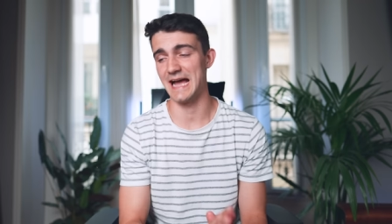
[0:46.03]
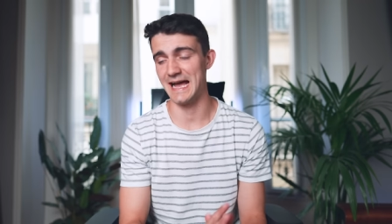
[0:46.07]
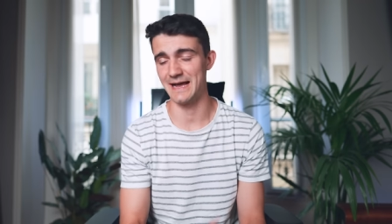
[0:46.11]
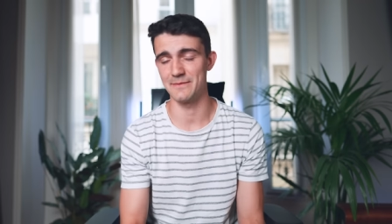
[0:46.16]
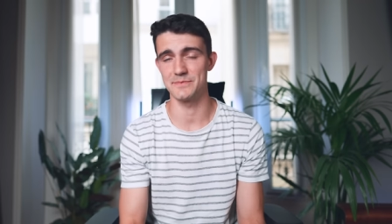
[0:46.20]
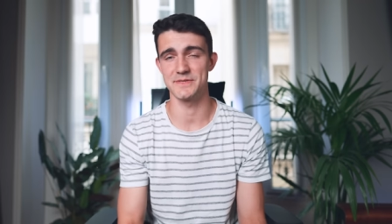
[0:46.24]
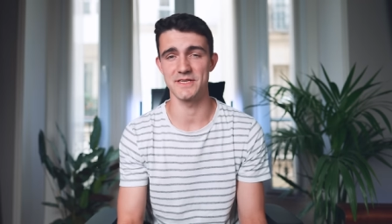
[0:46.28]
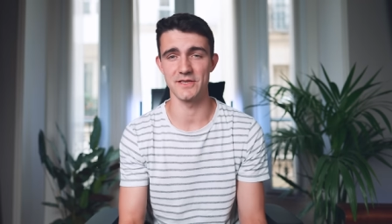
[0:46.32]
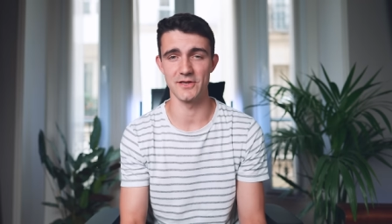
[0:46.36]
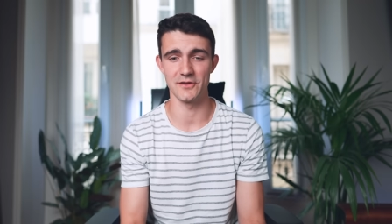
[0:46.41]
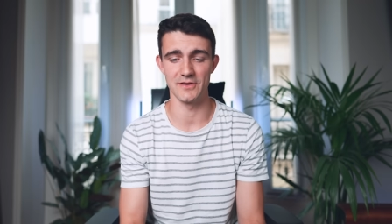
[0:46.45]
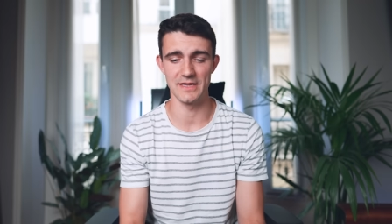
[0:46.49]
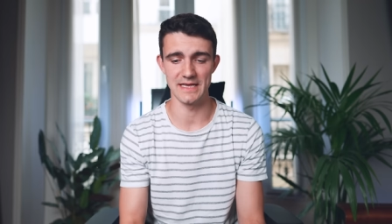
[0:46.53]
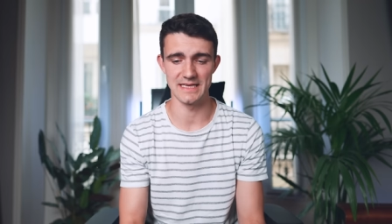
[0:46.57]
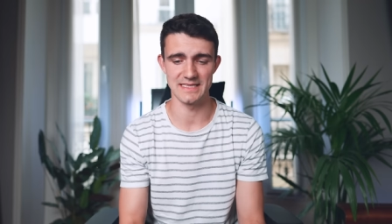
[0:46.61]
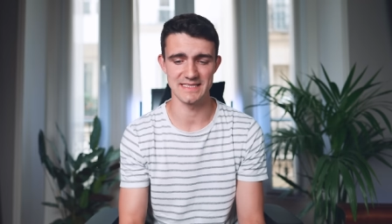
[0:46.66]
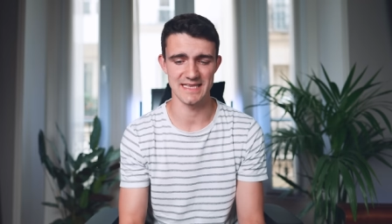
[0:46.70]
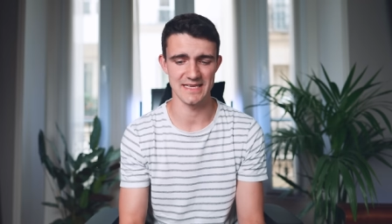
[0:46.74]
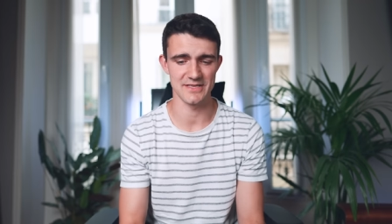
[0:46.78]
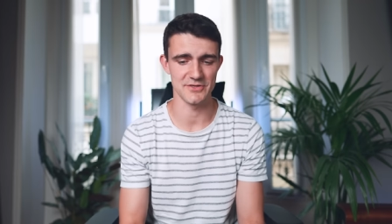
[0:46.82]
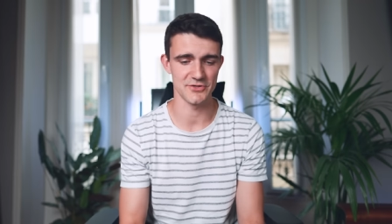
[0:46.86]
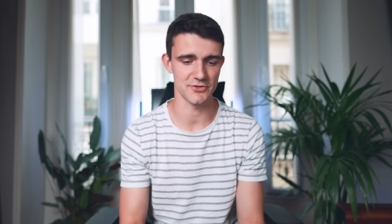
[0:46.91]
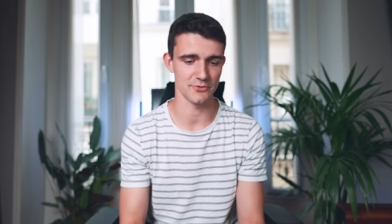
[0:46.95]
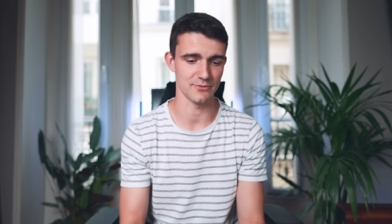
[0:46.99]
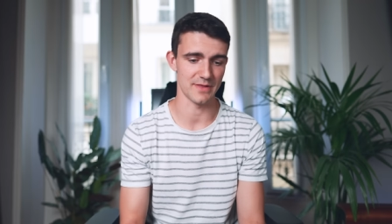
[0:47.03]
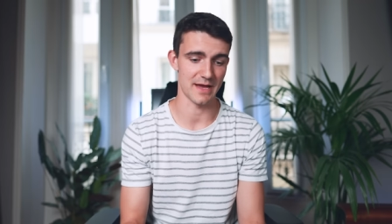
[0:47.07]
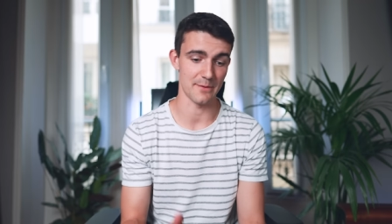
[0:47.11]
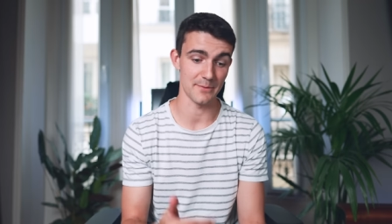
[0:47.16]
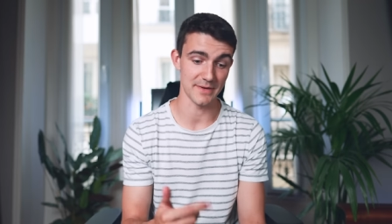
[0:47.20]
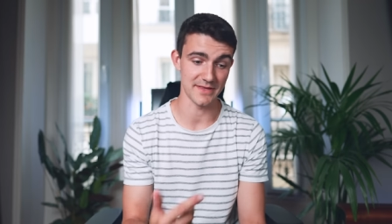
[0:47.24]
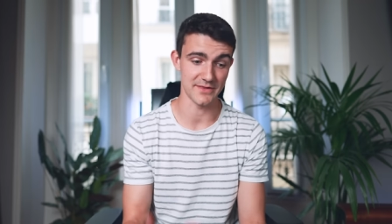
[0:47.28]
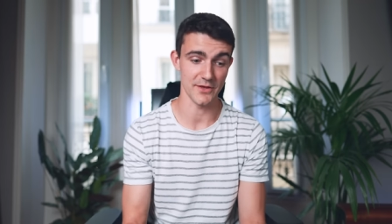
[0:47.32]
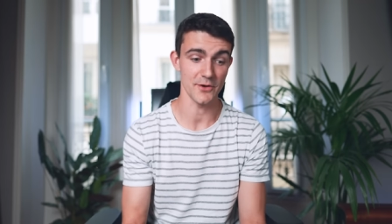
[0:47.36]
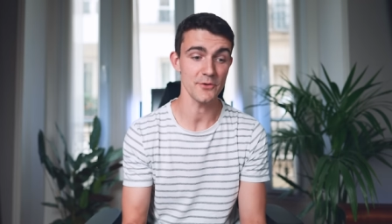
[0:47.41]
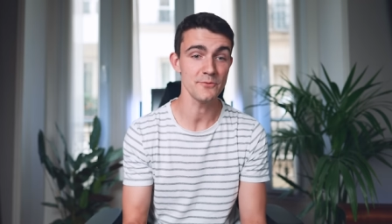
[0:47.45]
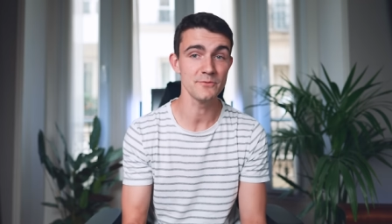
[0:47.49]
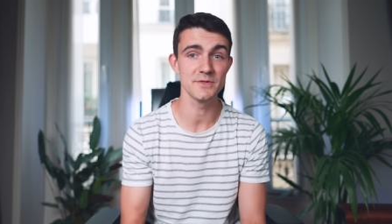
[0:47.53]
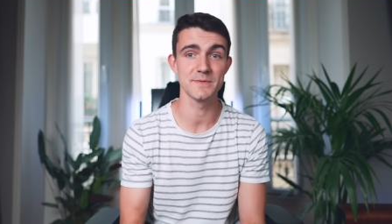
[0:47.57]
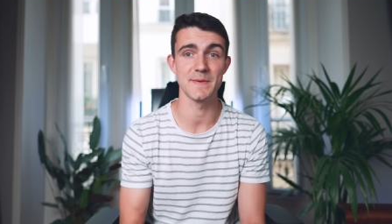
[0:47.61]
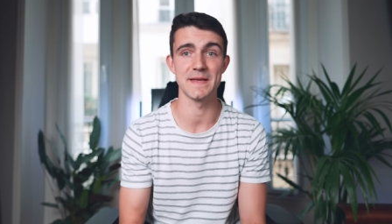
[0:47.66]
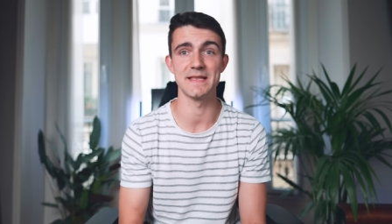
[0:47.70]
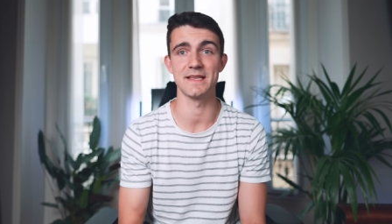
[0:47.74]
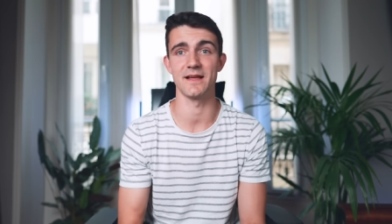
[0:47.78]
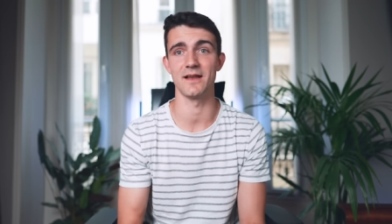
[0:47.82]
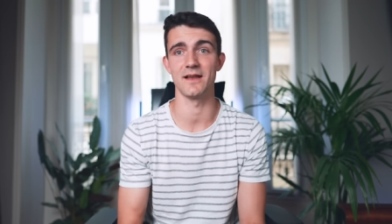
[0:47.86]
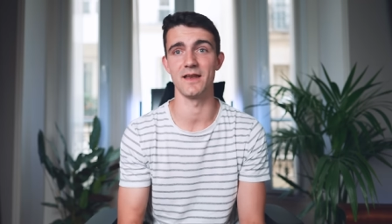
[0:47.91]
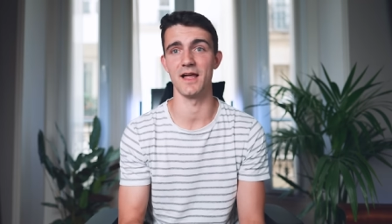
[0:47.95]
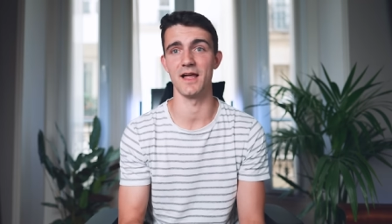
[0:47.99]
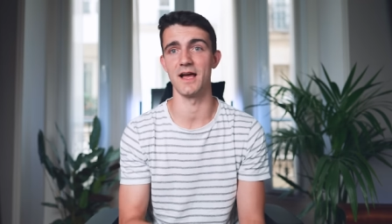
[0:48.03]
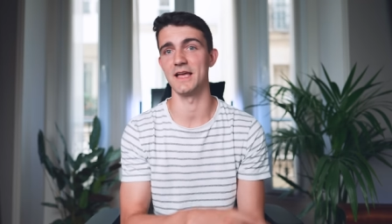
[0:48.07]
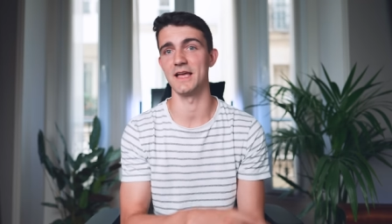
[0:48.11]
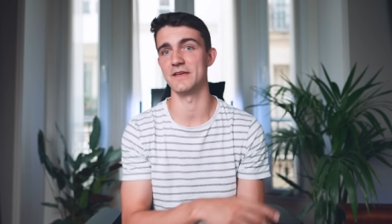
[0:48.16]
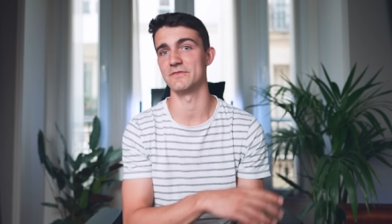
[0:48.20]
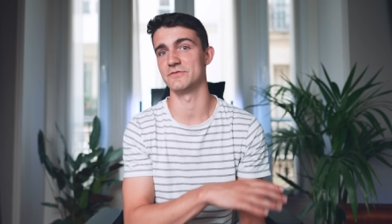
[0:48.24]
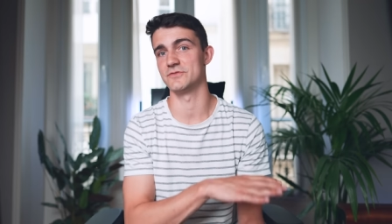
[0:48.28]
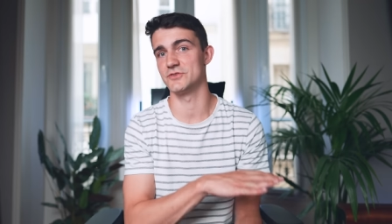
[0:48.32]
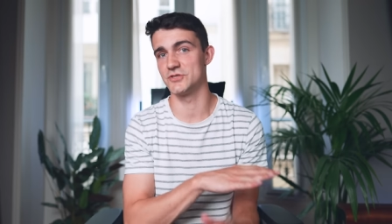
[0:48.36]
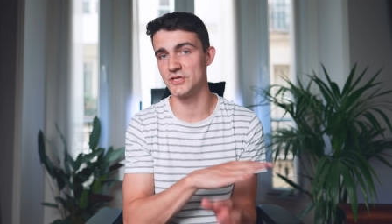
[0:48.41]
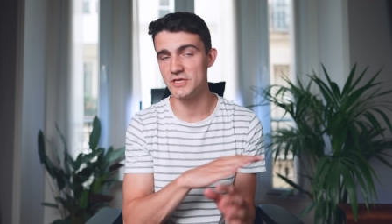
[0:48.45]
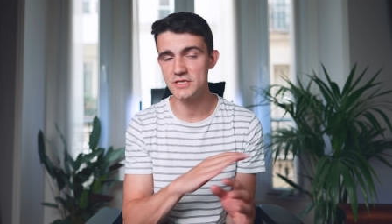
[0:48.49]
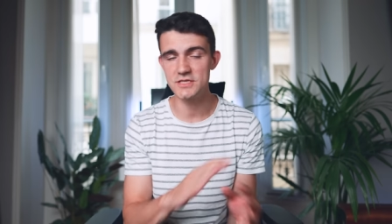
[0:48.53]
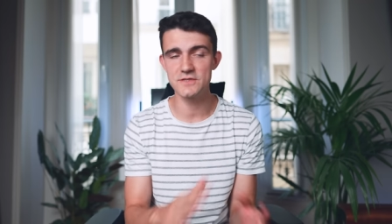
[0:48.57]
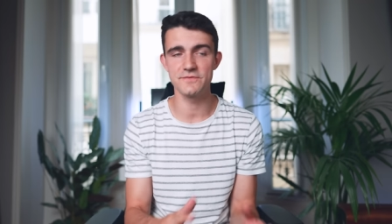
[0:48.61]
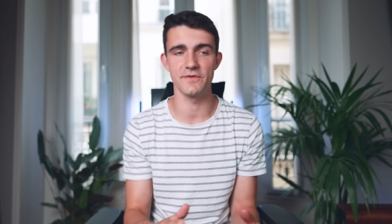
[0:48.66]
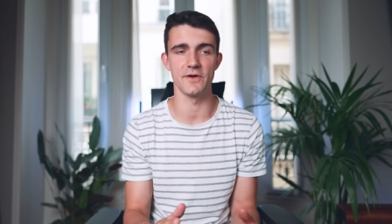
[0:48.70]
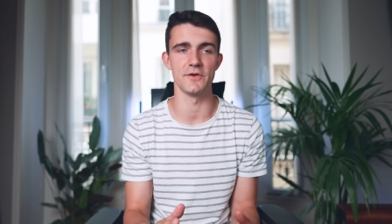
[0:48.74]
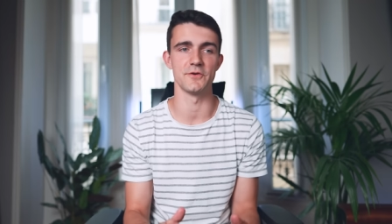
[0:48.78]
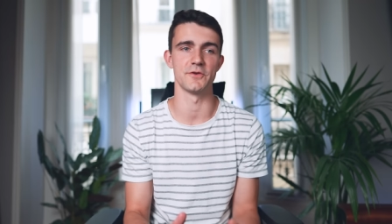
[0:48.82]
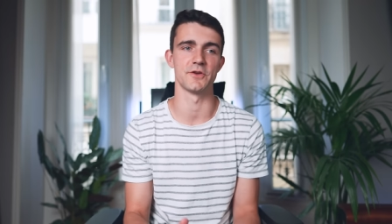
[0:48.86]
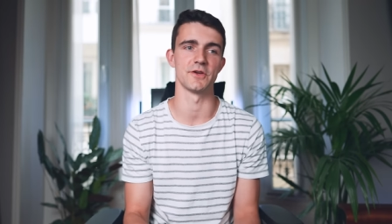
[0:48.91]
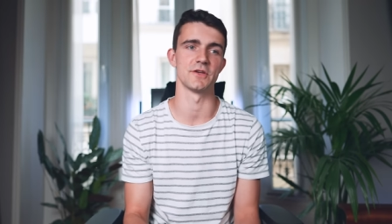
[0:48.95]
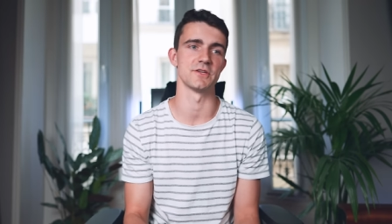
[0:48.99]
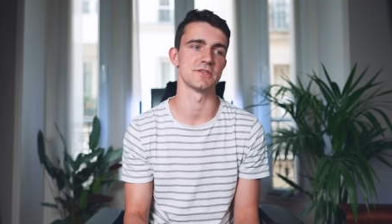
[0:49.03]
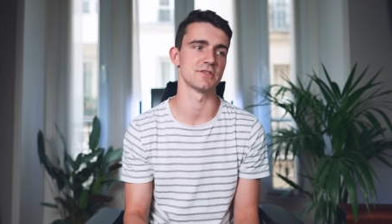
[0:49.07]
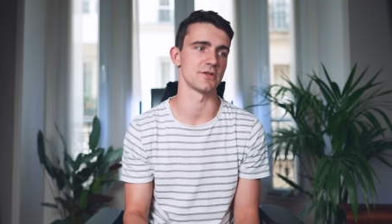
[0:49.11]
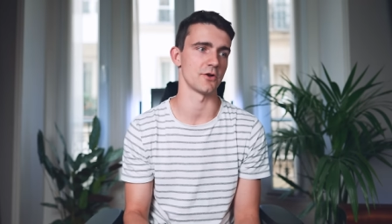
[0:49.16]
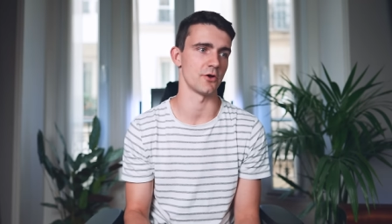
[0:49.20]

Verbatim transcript: absolutely essential that we don't spend our lives just focused